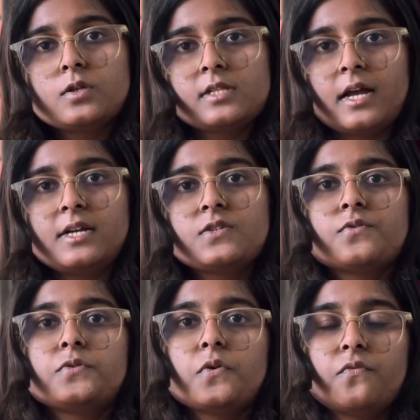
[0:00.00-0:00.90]
slides
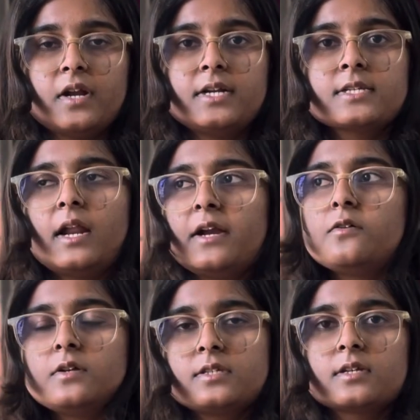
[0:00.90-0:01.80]
with your friends. Try
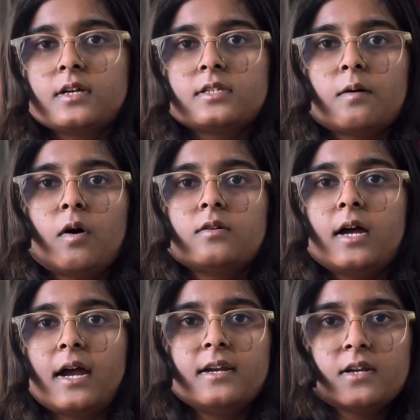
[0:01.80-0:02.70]
to discuss about the
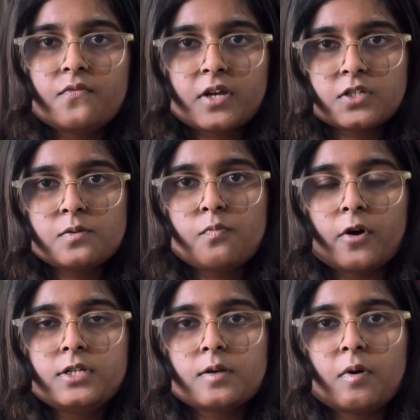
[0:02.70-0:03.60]
identification
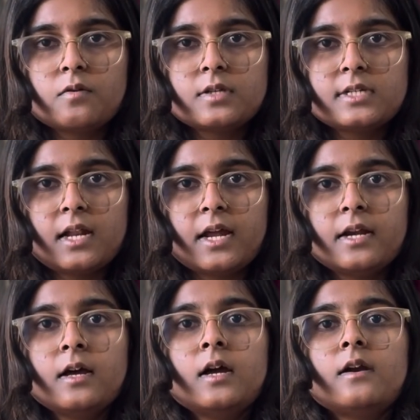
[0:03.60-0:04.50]
points about the slide,